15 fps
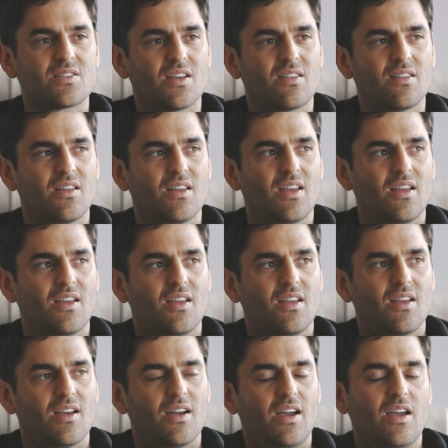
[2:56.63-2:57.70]
because I,
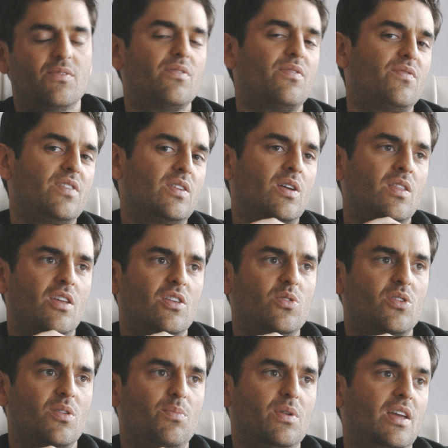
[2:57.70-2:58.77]
I have a feeling that
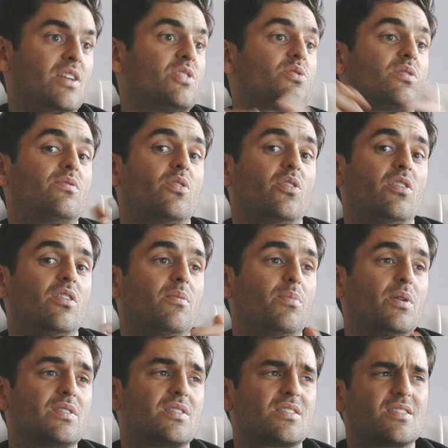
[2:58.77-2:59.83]
you can be introverted,
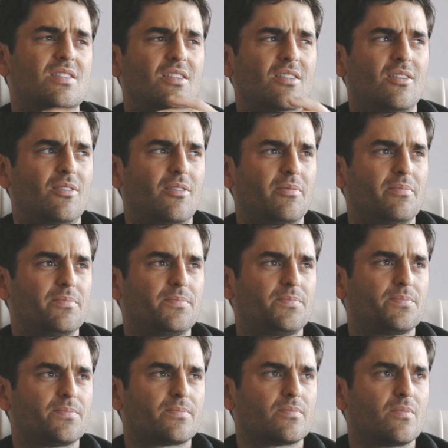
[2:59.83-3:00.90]
but still
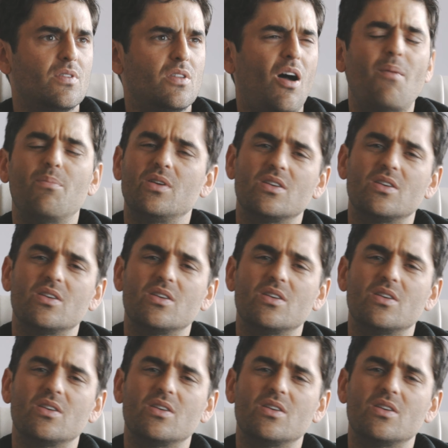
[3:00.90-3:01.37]
not